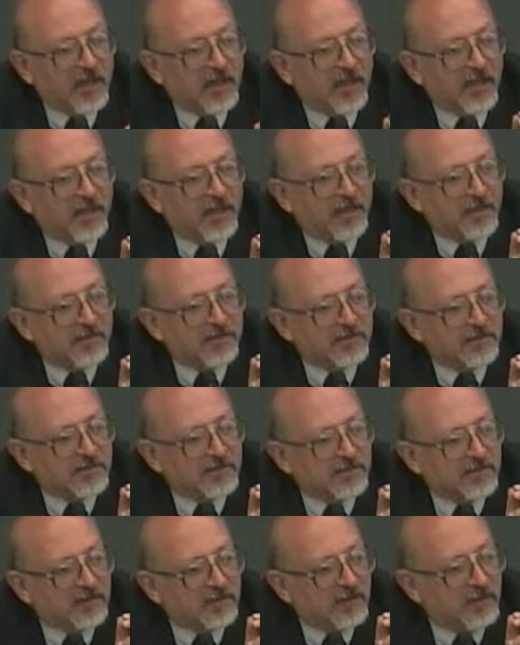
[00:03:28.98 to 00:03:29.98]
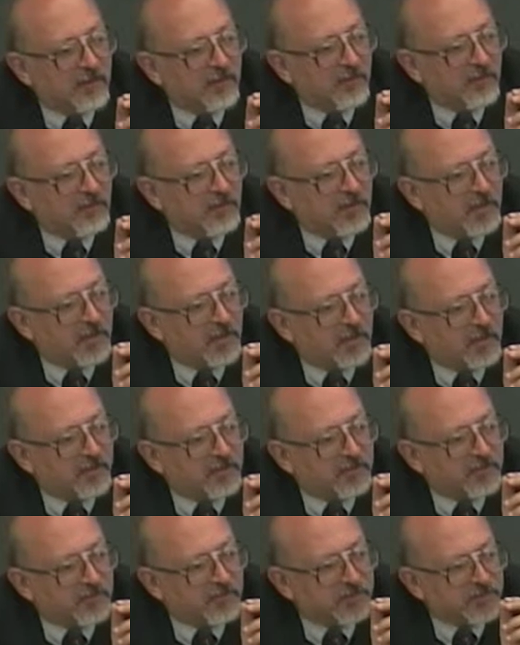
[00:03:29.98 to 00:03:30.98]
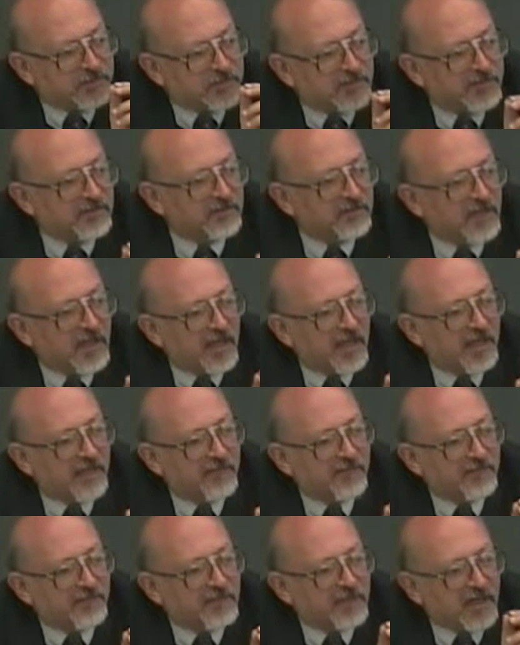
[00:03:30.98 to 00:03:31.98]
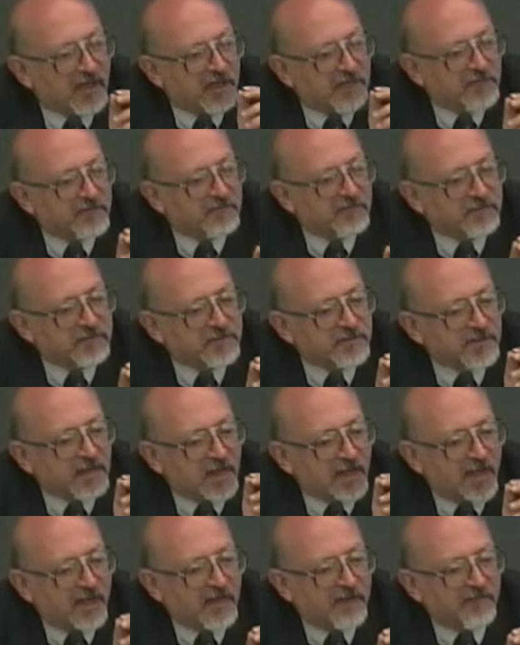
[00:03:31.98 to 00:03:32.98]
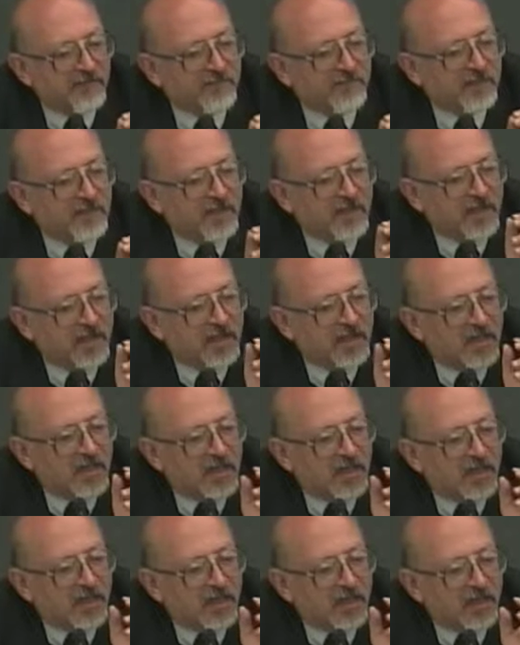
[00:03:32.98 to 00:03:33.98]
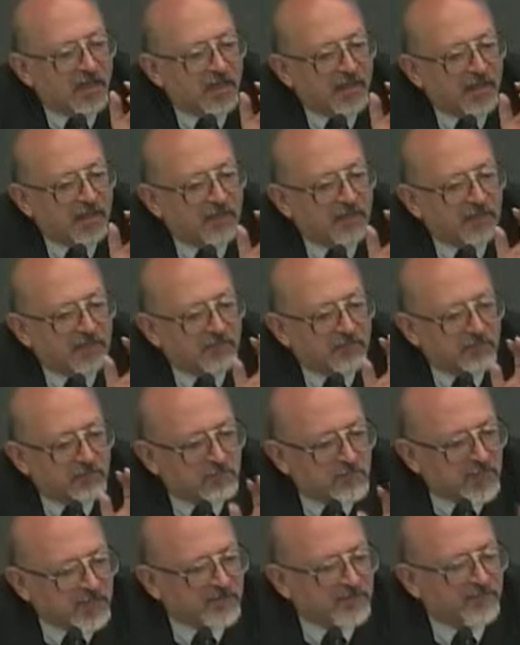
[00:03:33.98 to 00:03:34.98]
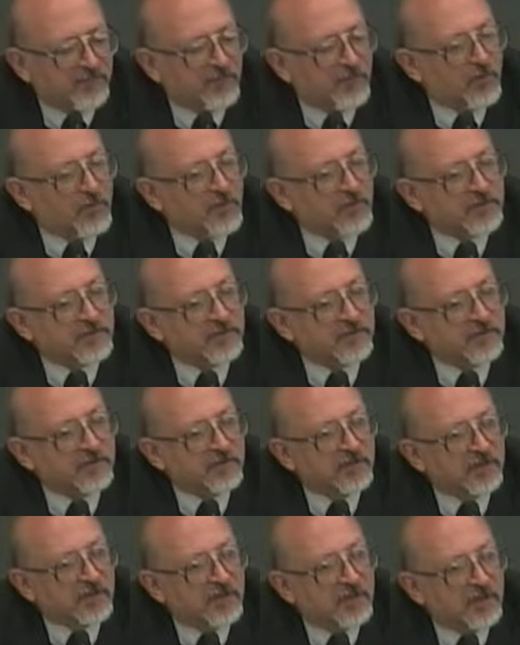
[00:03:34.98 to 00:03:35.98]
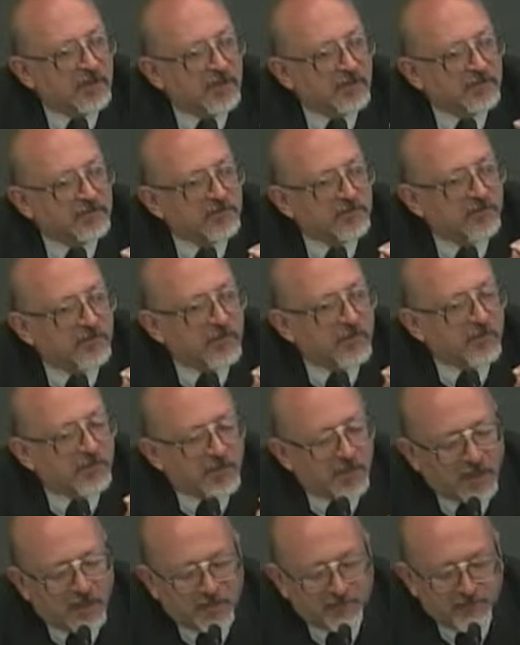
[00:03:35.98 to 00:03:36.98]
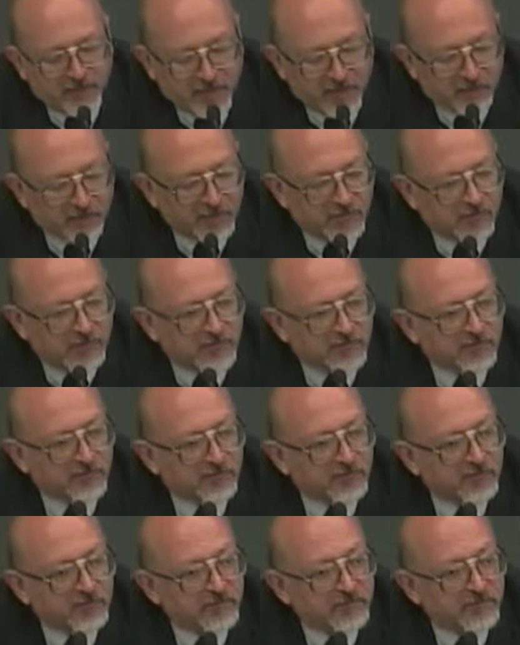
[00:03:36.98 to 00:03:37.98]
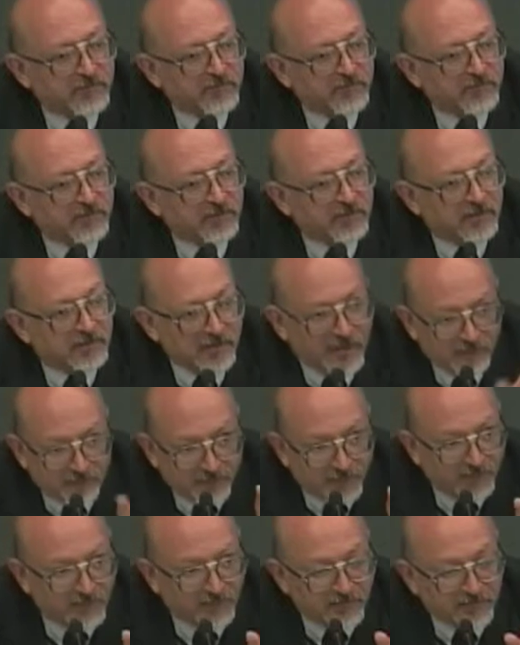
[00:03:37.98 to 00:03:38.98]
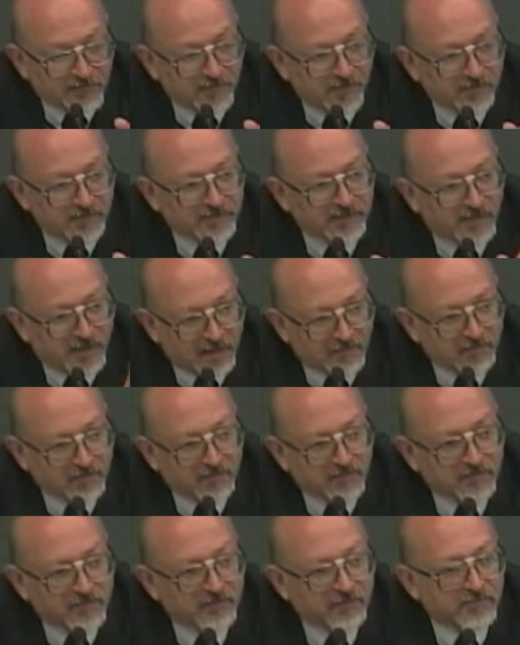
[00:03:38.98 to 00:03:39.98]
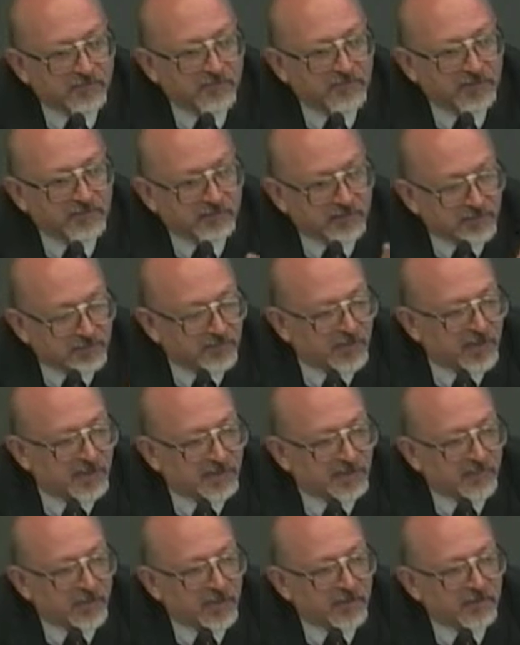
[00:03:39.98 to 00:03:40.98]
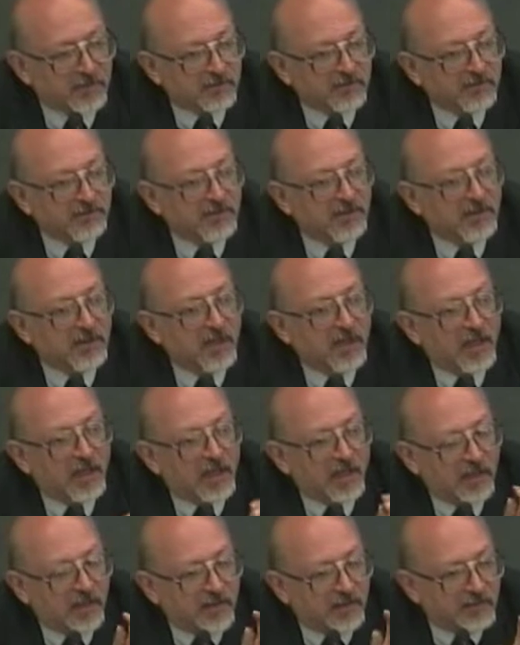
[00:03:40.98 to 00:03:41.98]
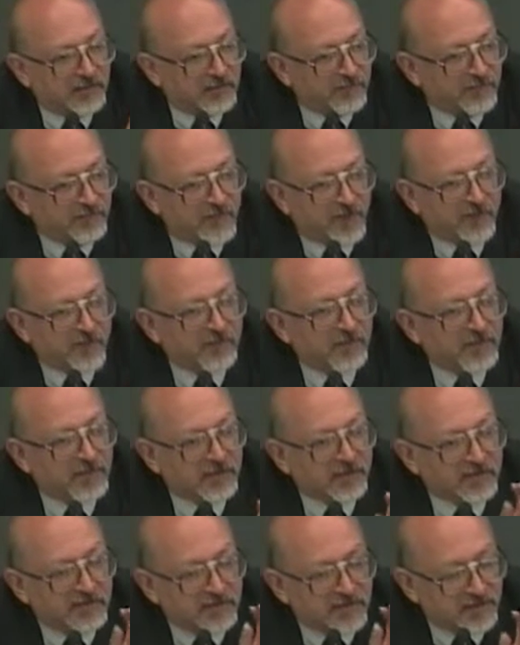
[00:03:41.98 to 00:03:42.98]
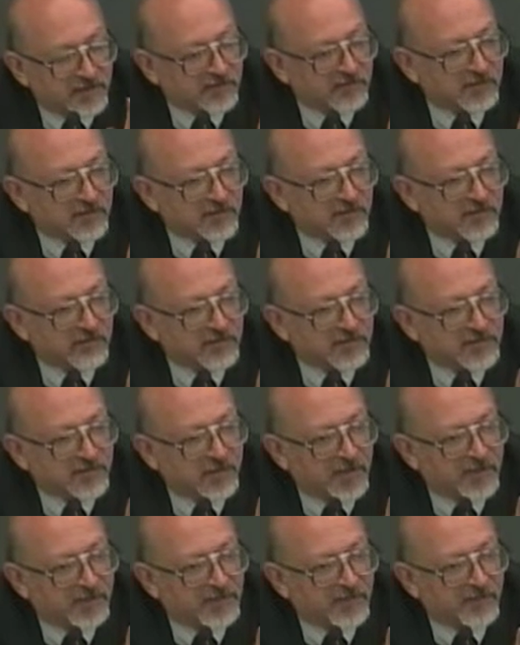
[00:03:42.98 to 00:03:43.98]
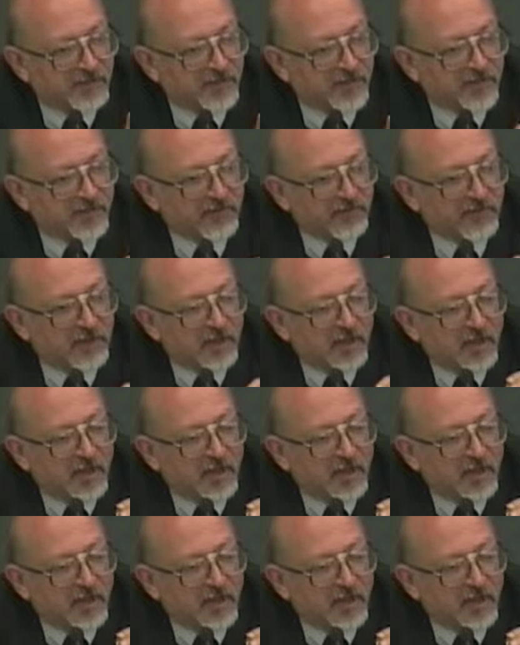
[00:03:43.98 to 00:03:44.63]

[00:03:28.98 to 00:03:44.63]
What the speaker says: And you would still have, the idea is to have a mixed force so that we have ambulance crews, not fire trucks, ambulance crews to respond to medical, and firemen still could respond to the fire.